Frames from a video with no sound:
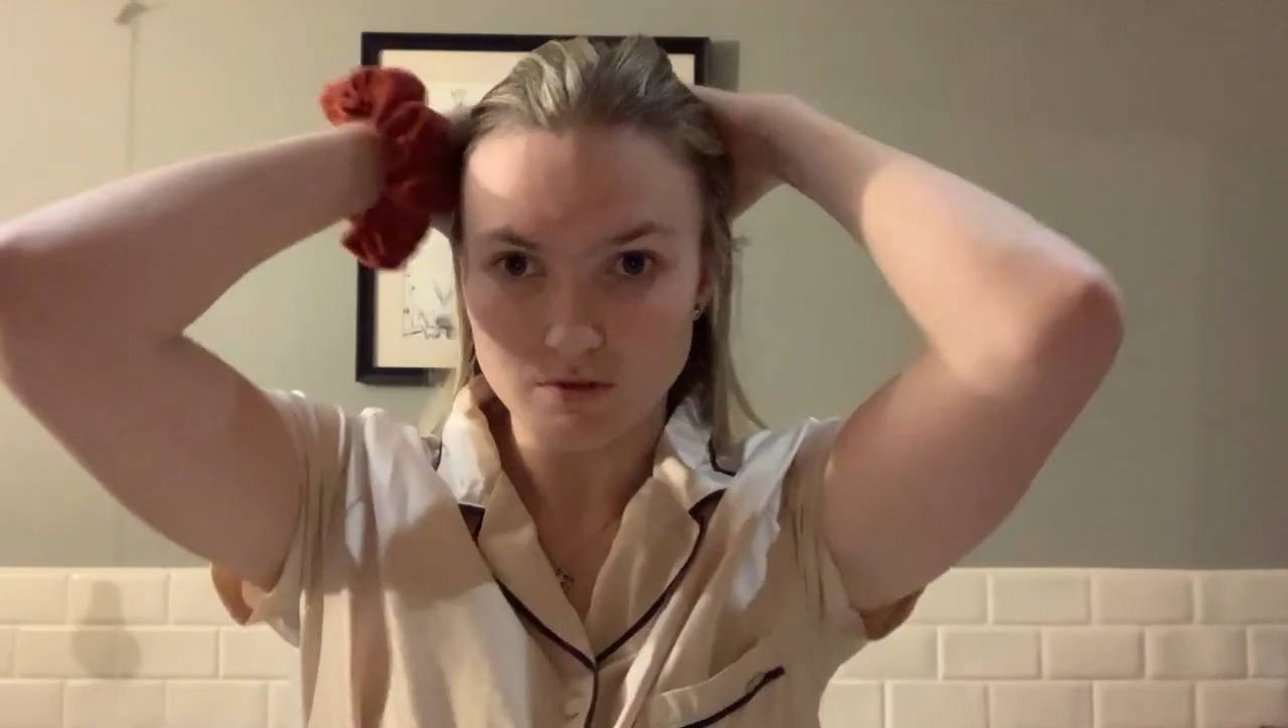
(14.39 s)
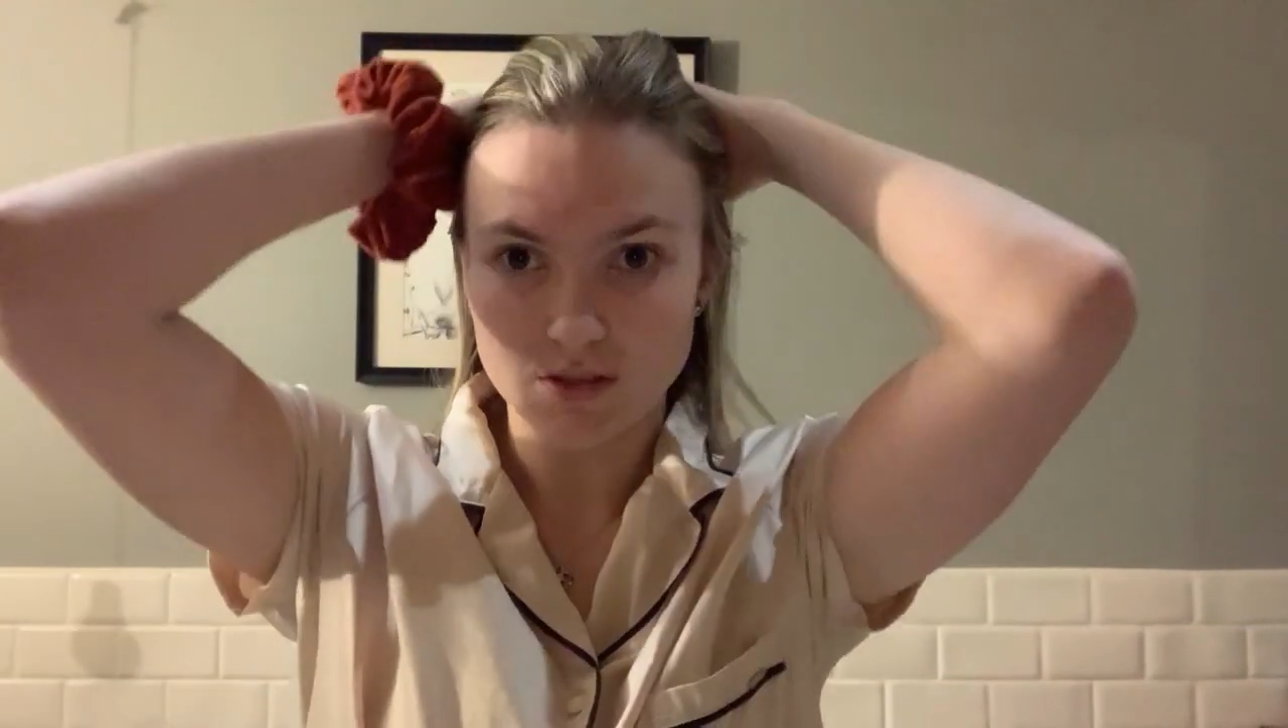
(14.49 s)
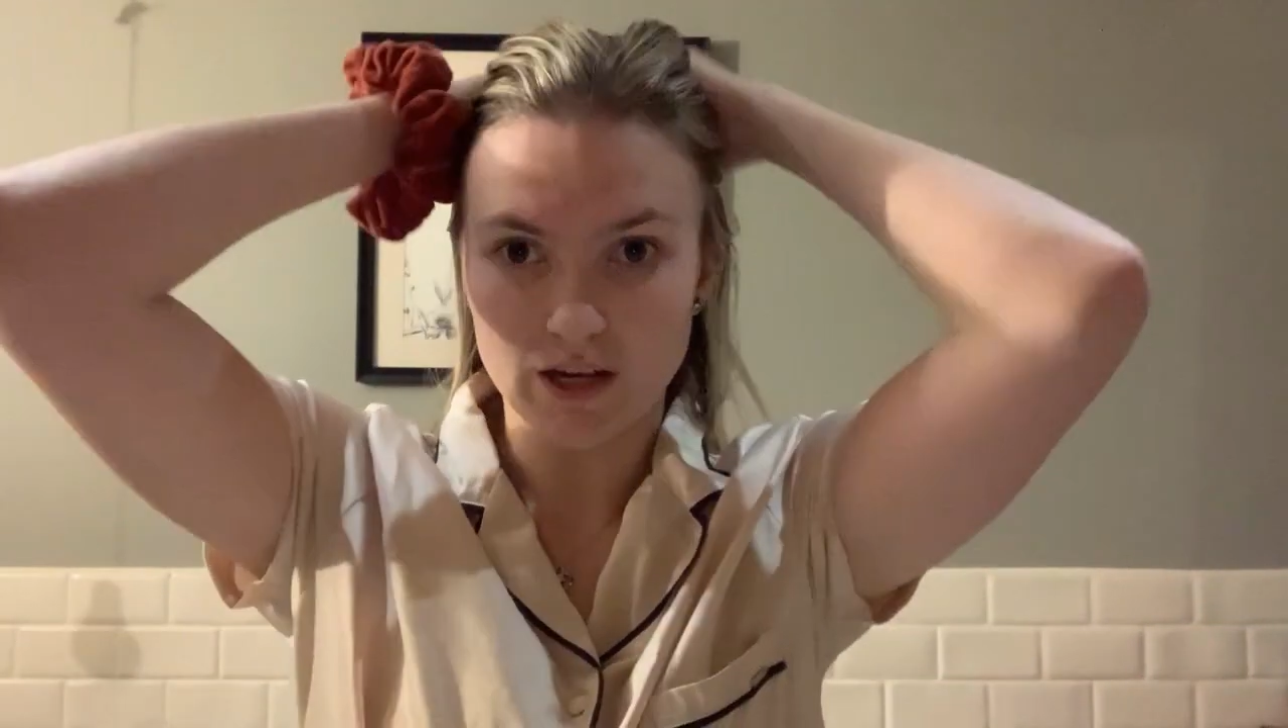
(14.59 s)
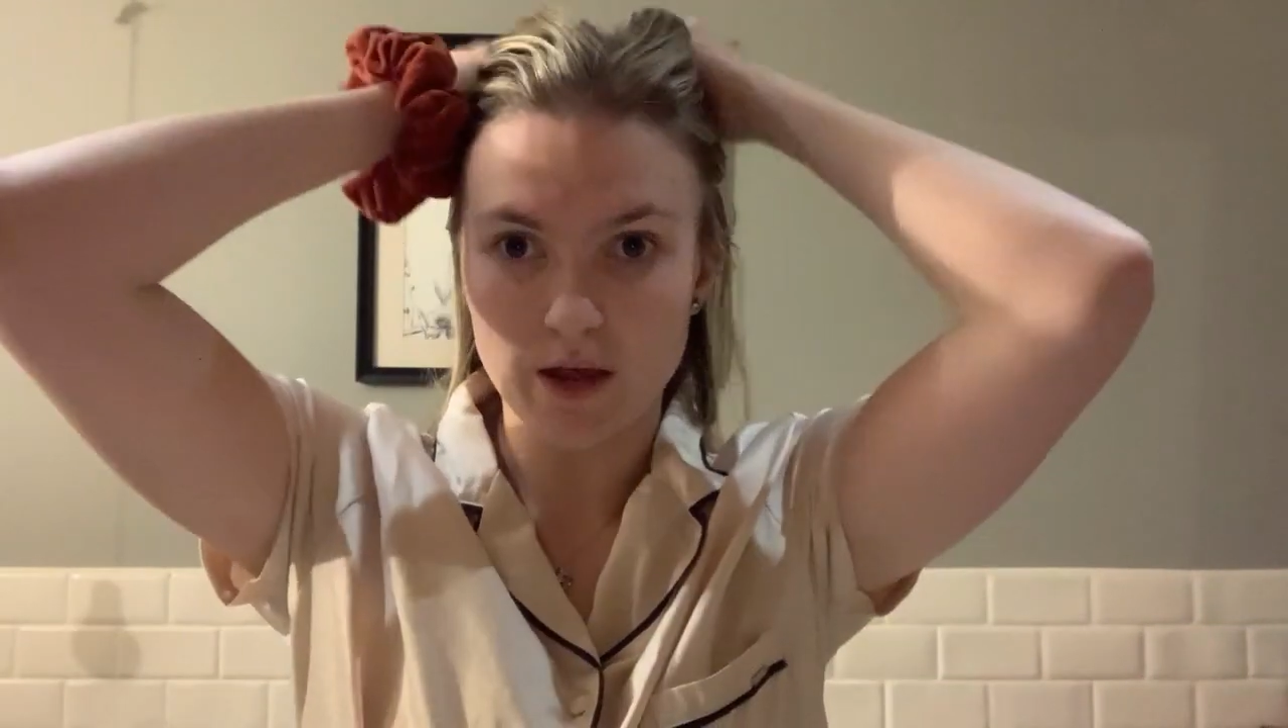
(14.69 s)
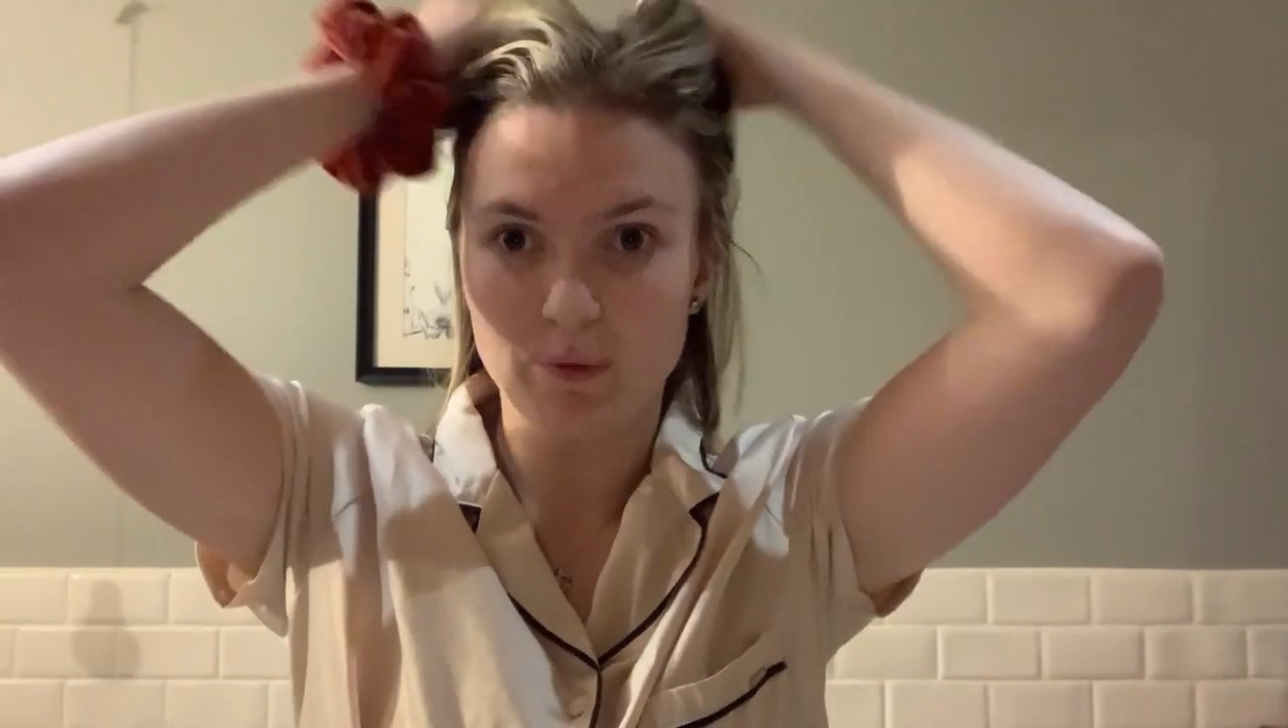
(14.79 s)

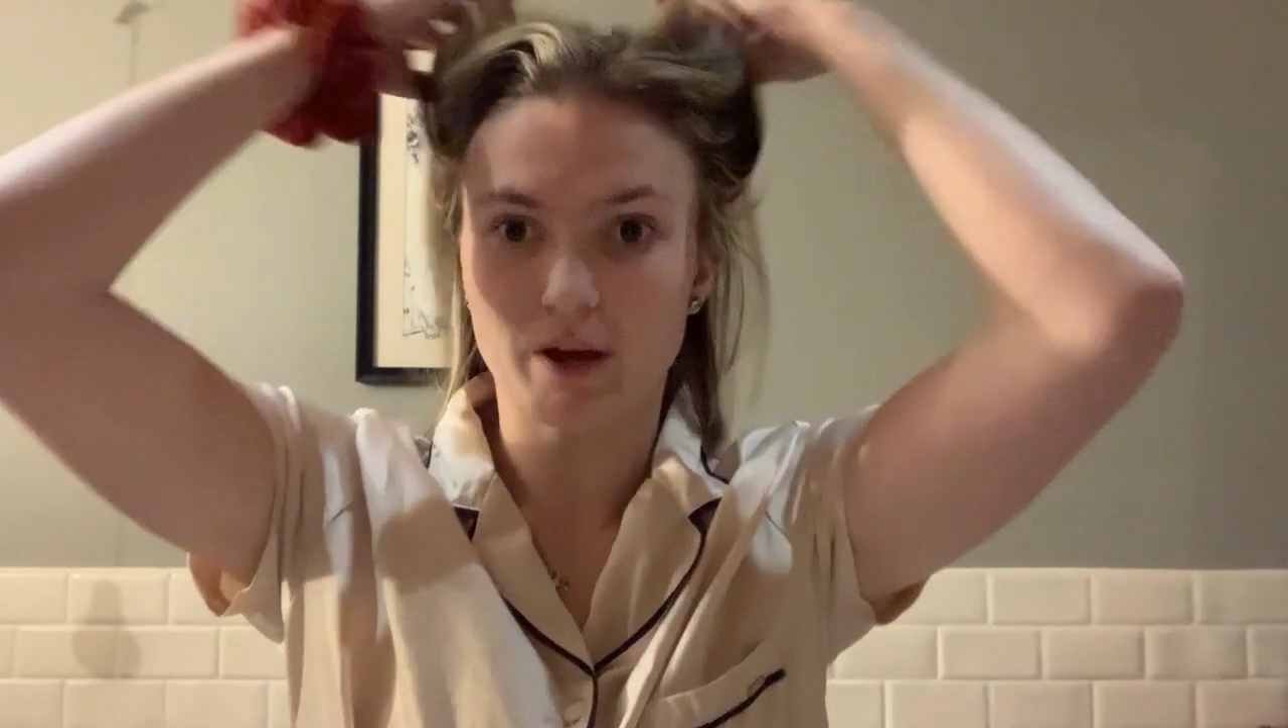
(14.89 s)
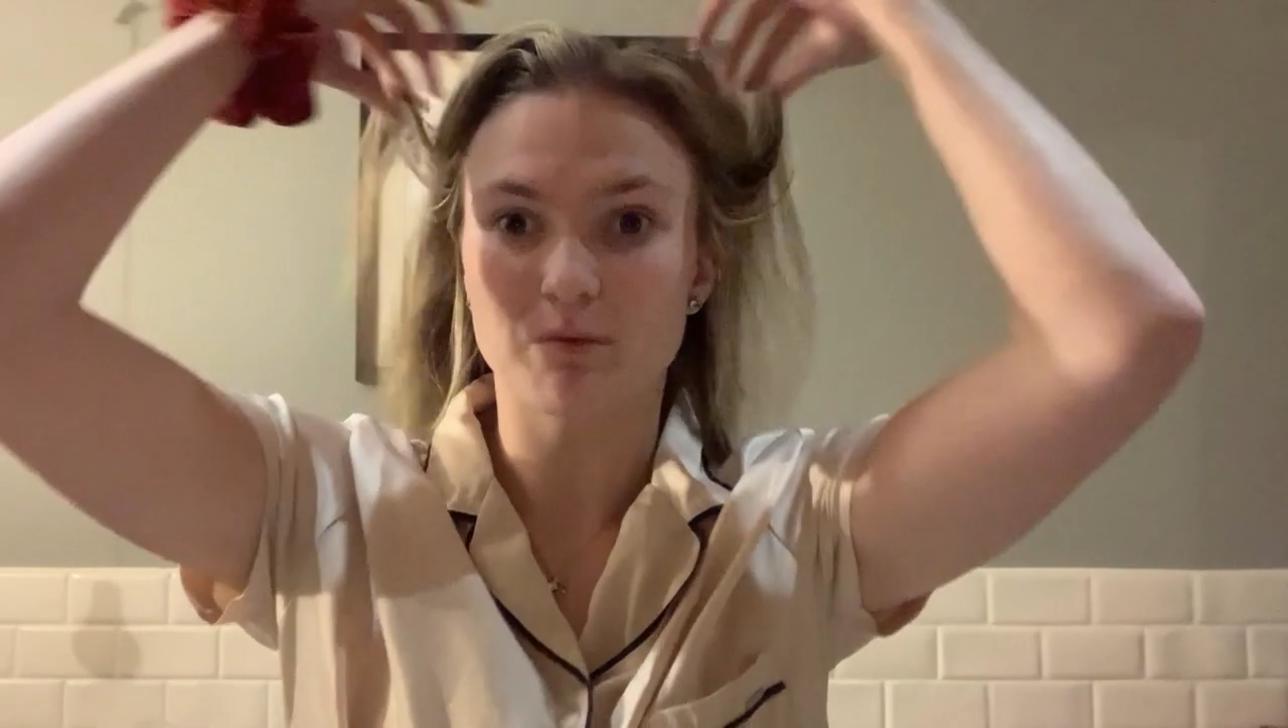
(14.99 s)
today we're going